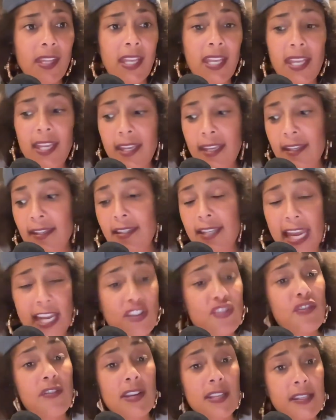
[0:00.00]
is
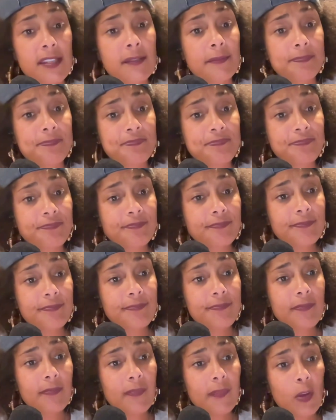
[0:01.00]
dangerous.
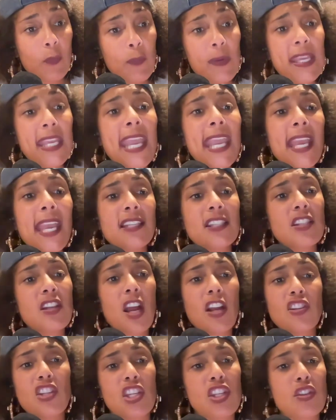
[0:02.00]
We can't
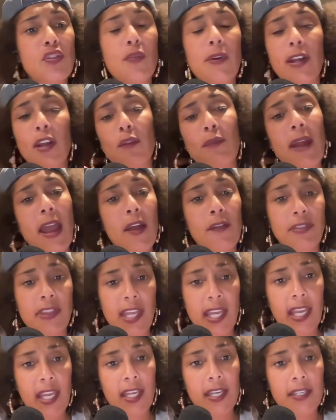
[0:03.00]
start just throwing around
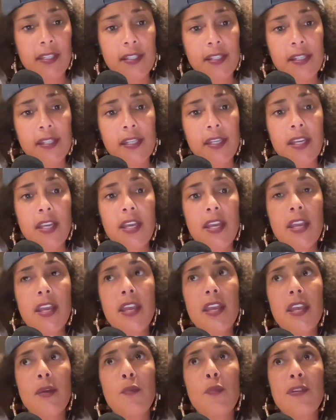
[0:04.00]
things
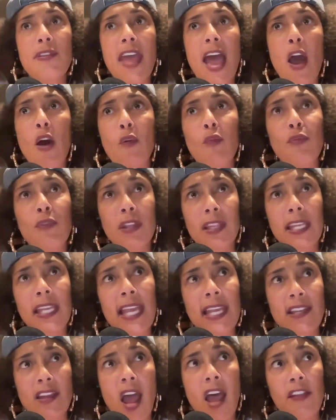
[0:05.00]
without really
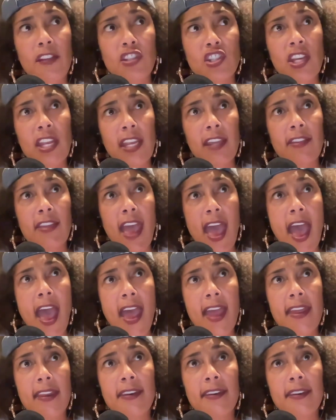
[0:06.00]
acknowledging
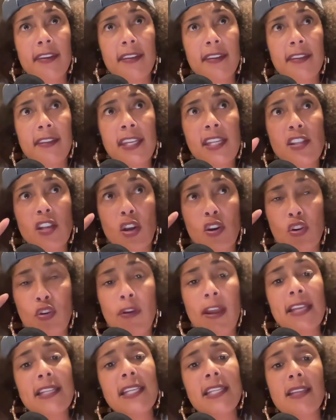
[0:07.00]
that these are
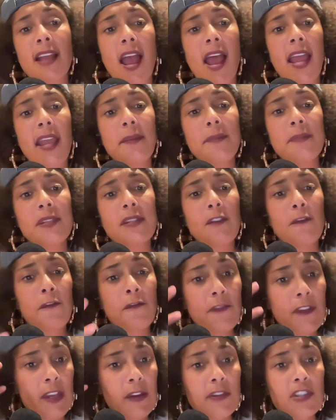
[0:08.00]
crazy times.
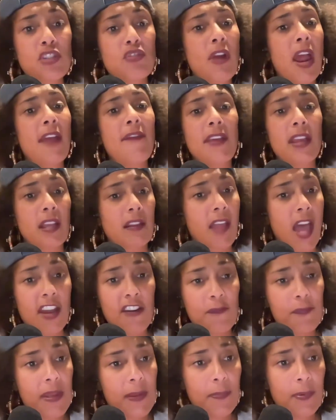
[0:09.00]
Fear is driving a
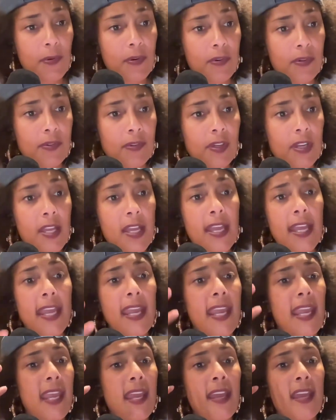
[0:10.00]
lot of people.
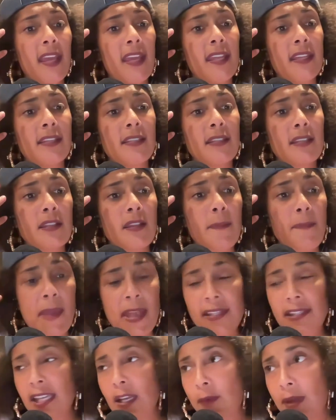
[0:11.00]
And the
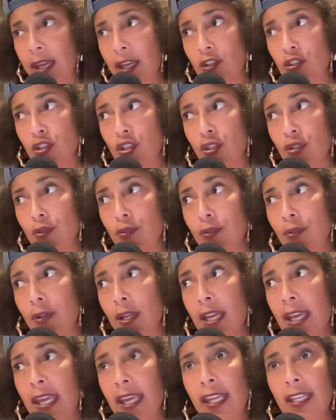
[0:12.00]
best thing we can do
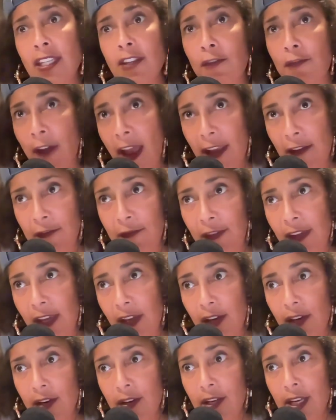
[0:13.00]
to fight
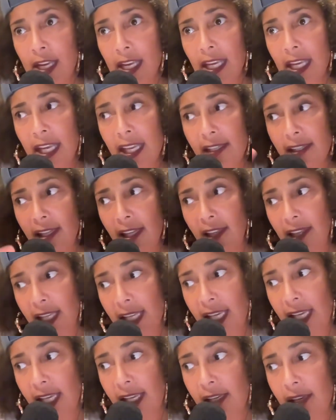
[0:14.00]
fear is to
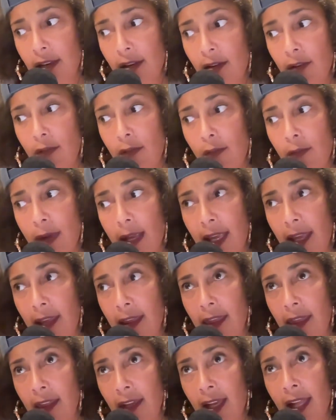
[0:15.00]
lead
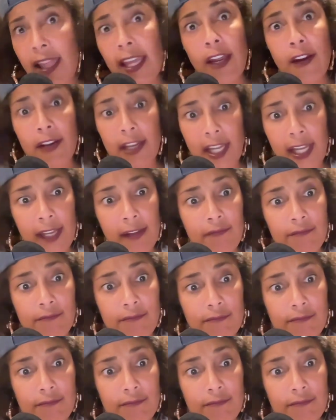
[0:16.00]
with clarity.